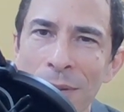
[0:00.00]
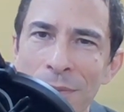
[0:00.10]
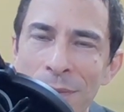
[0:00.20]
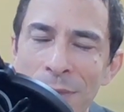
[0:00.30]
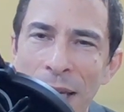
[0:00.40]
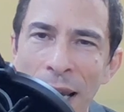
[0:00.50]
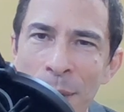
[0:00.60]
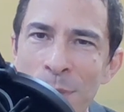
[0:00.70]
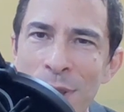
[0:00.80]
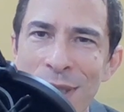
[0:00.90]

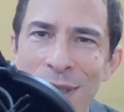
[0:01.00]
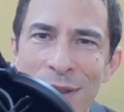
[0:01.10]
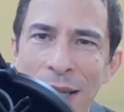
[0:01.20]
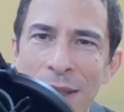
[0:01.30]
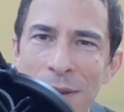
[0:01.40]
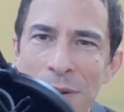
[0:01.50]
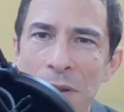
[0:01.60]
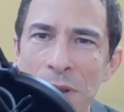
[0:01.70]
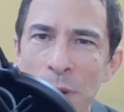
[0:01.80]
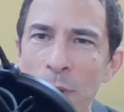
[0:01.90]
games, then
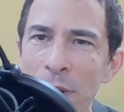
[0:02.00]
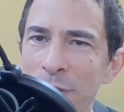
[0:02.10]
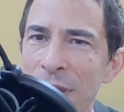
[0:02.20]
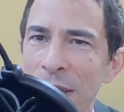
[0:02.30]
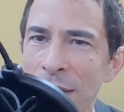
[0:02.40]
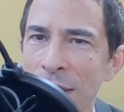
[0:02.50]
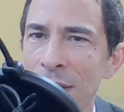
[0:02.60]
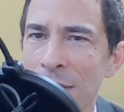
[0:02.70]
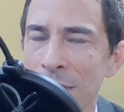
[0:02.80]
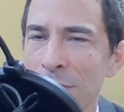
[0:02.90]
you will have seen this
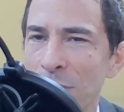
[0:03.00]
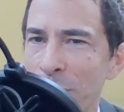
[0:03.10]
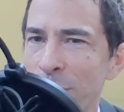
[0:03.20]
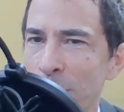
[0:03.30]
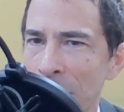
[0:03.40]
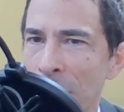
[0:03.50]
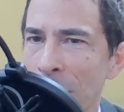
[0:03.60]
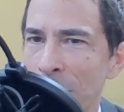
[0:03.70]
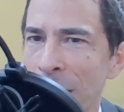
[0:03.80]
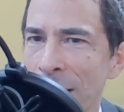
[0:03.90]

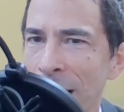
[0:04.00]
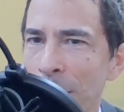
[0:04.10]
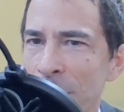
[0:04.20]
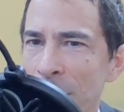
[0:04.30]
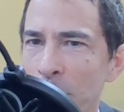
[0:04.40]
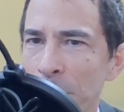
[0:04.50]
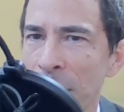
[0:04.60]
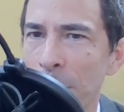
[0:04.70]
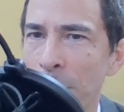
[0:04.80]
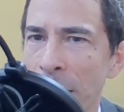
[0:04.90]
in the games that were
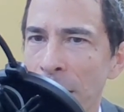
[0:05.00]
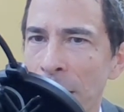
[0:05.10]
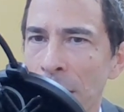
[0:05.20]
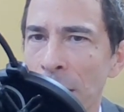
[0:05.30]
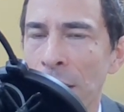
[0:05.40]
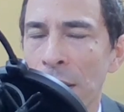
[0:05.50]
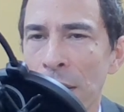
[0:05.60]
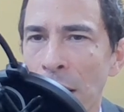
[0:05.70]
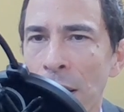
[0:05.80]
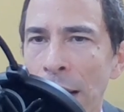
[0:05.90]
played by
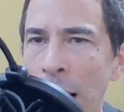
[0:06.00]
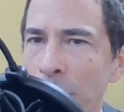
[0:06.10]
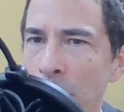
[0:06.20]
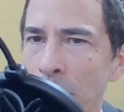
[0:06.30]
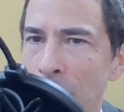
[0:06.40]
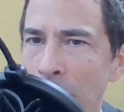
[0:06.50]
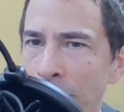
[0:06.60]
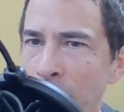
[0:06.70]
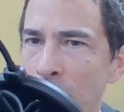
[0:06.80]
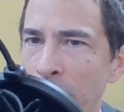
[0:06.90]

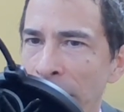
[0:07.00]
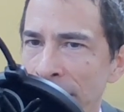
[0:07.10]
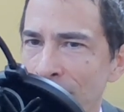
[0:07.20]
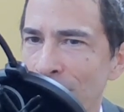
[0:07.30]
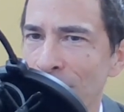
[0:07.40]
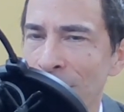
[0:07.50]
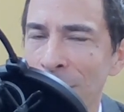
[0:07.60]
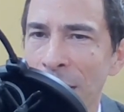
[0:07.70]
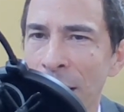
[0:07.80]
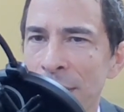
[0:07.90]
AlphaGo Master
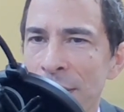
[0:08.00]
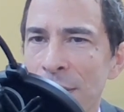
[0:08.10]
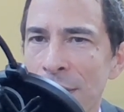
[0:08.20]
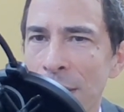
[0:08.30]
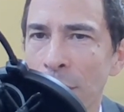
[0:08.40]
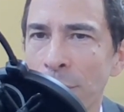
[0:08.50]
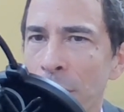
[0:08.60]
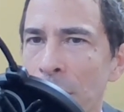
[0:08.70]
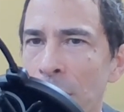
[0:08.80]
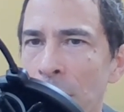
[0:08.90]
against itself,
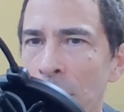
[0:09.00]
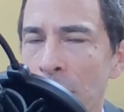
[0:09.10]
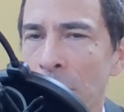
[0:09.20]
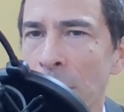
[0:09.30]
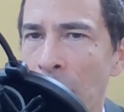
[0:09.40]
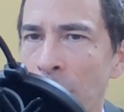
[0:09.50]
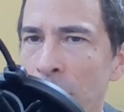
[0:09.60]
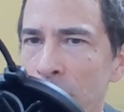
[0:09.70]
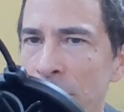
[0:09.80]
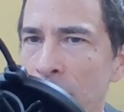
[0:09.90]
Or
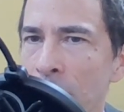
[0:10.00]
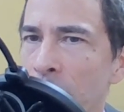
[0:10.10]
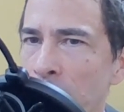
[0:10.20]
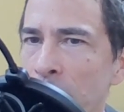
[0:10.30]
AlphaGo Zero also,